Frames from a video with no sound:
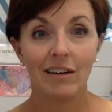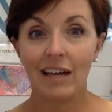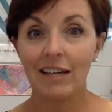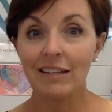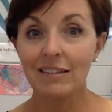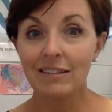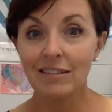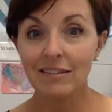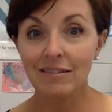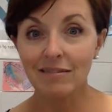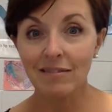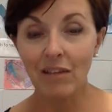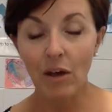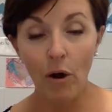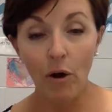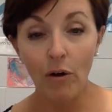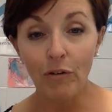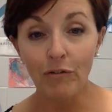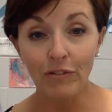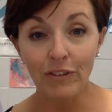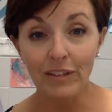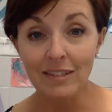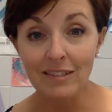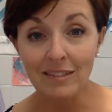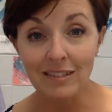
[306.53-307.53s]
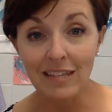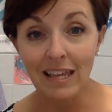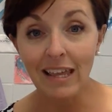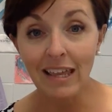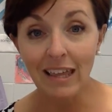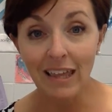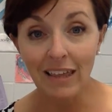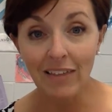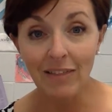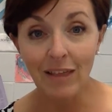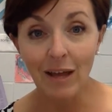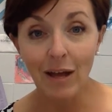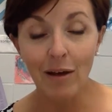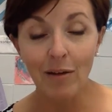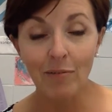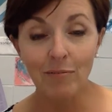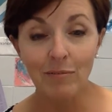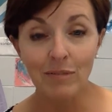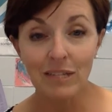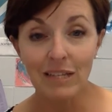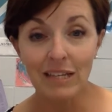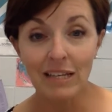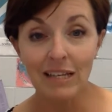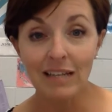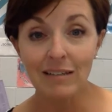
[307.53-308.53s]
and hopefully syncing
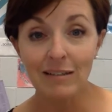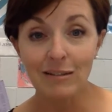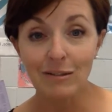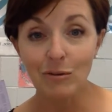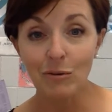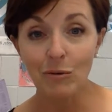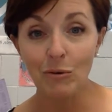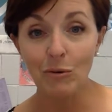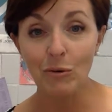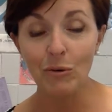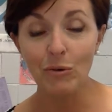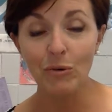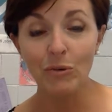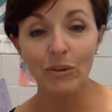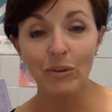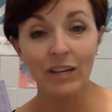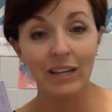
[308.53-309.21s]
them to eSchool,